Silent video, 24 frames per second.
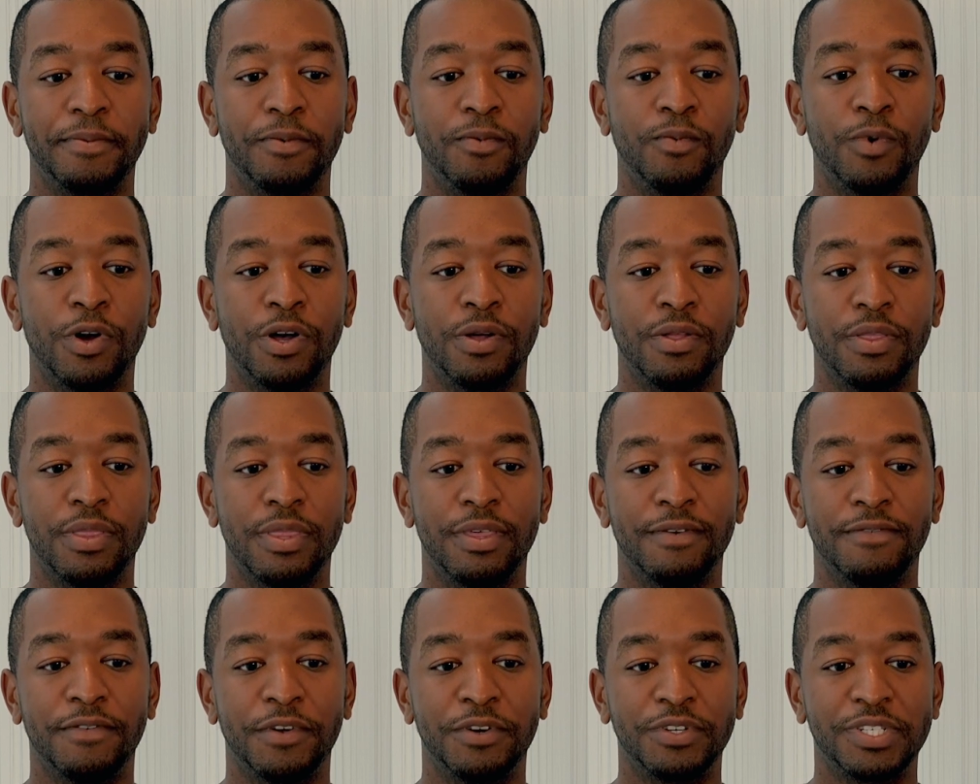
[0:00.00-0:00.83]
Well,
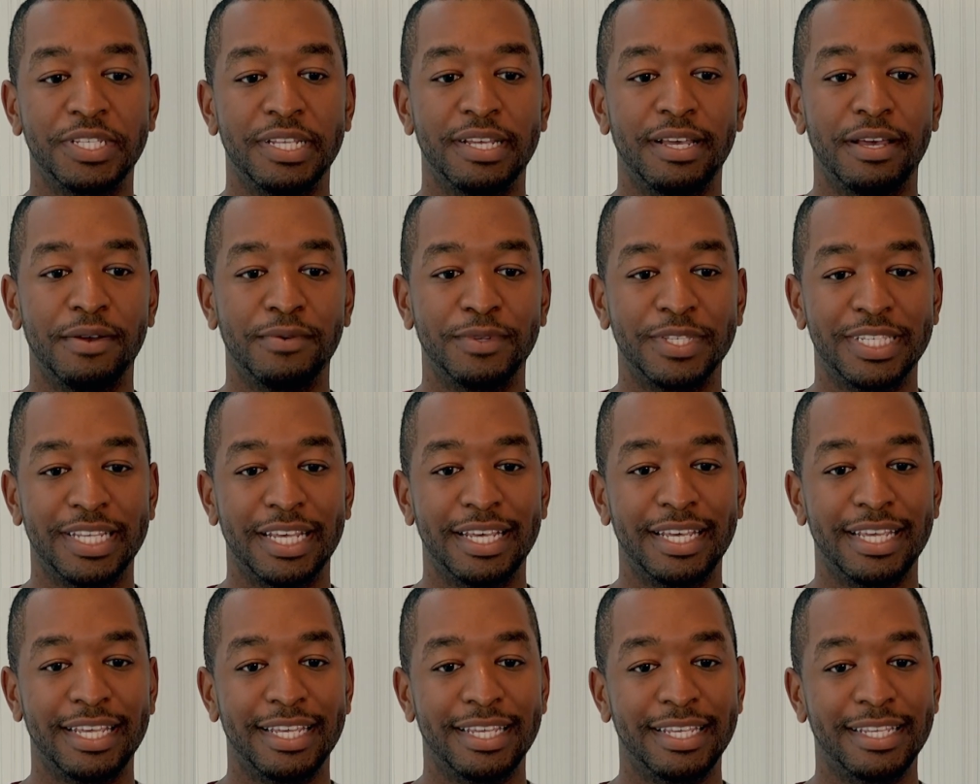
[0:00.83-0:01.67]
the first thing I would
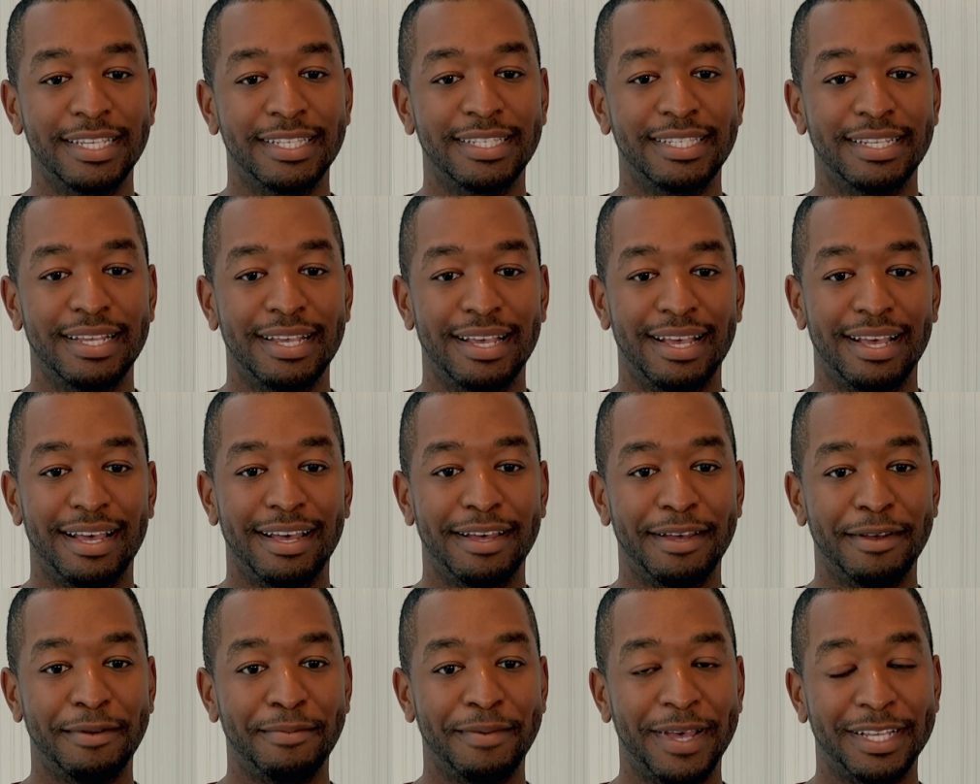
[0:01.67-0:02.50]
say is,
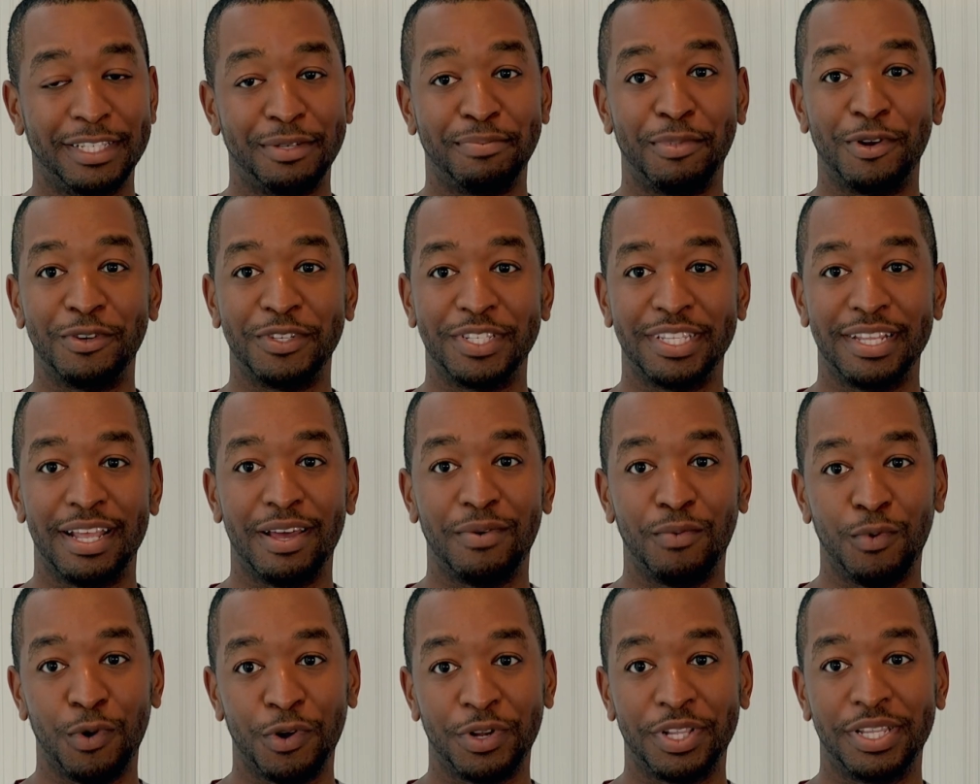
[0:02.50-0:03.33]
as a person
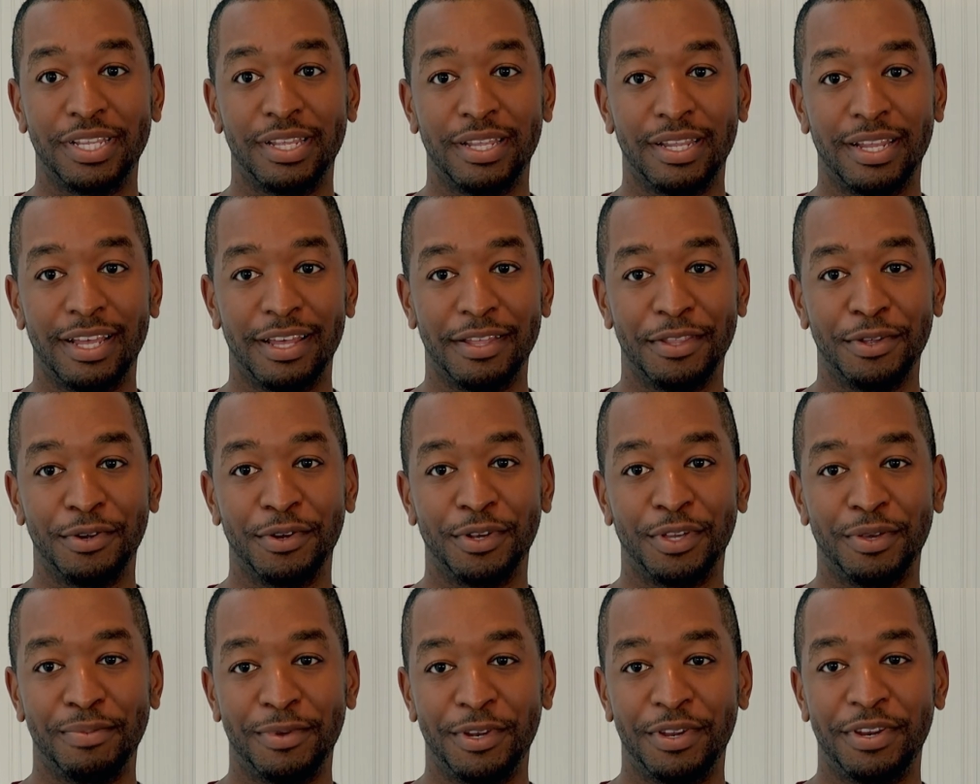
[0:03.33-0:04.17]
that worked in
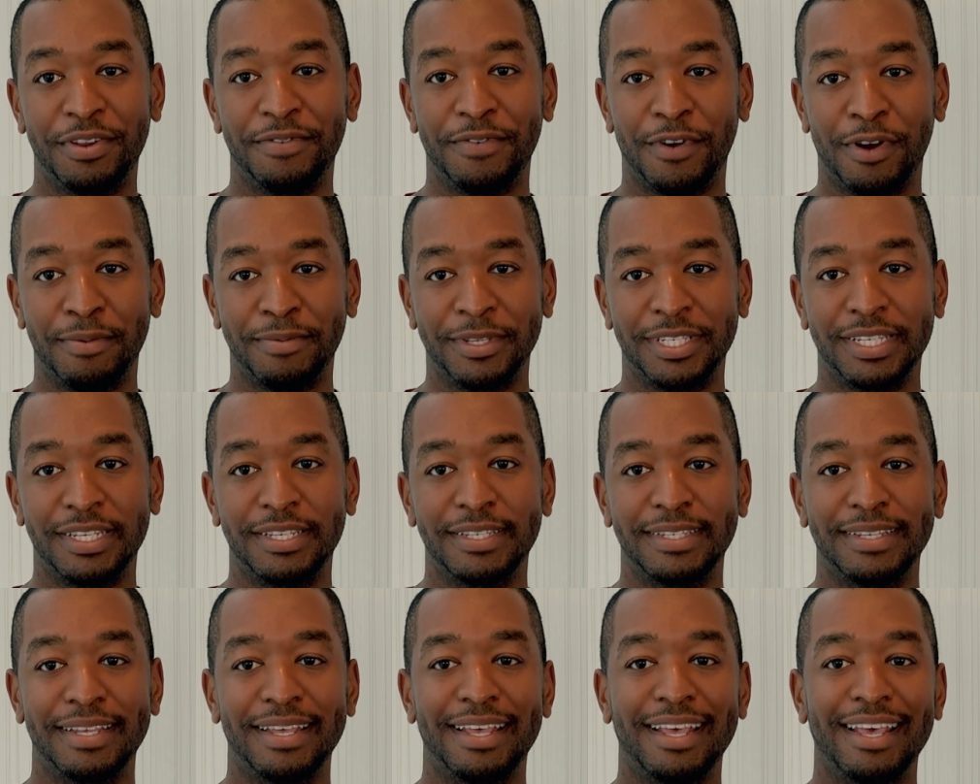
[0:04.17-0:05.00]
other community
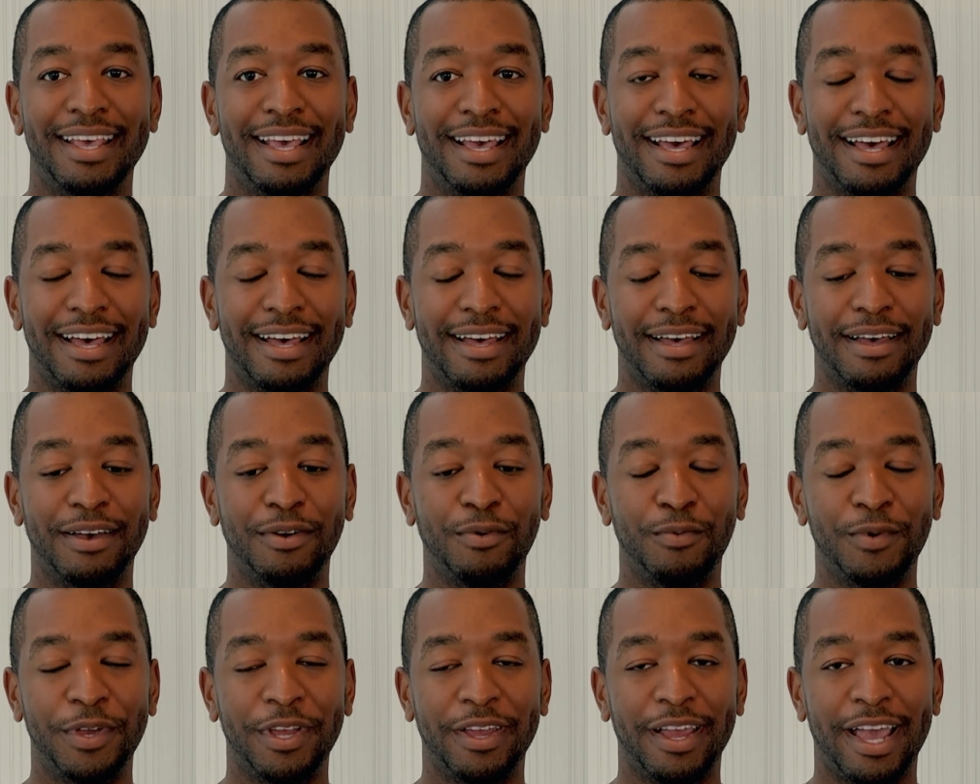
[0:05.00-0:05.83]
pharmacies,
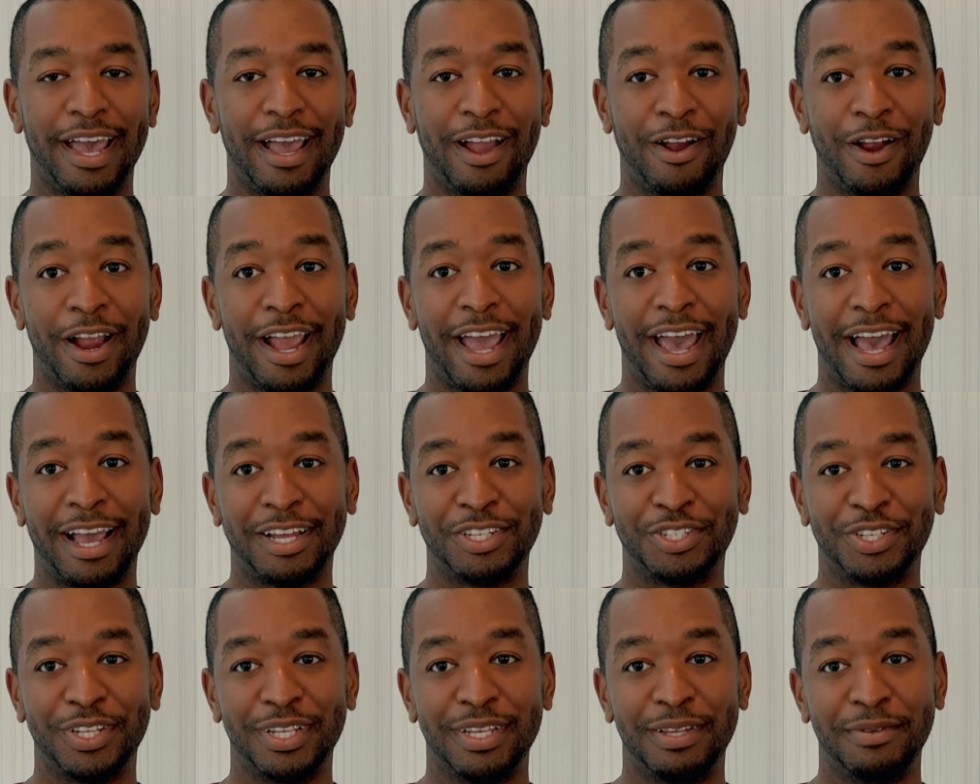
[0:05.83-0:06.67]
we are
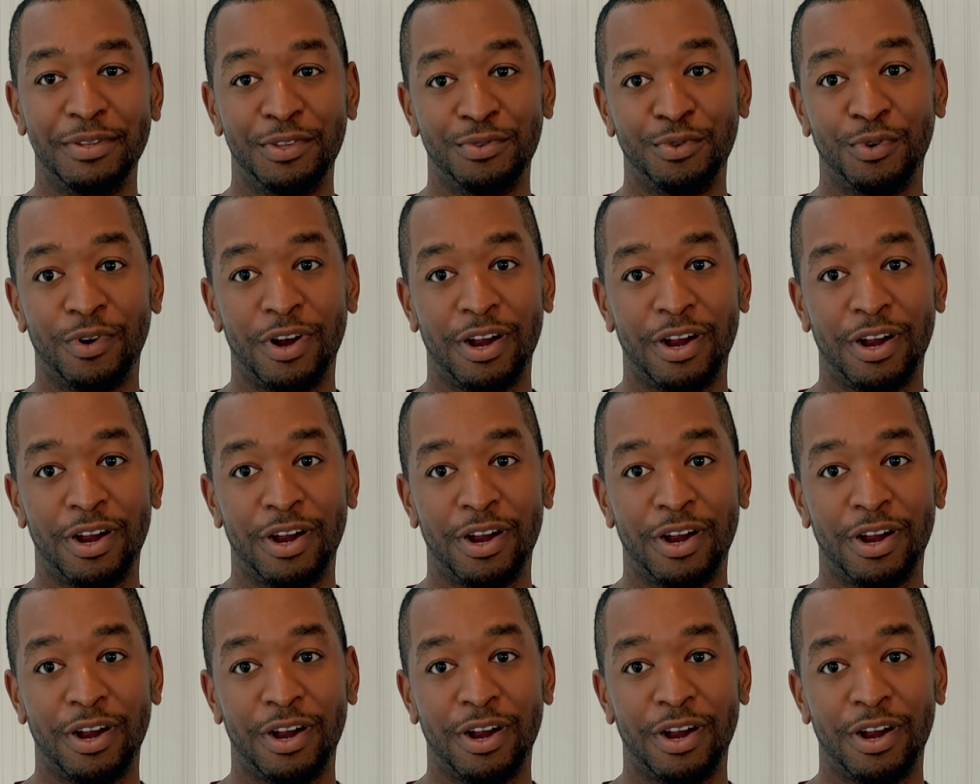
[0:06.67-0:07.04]
actually through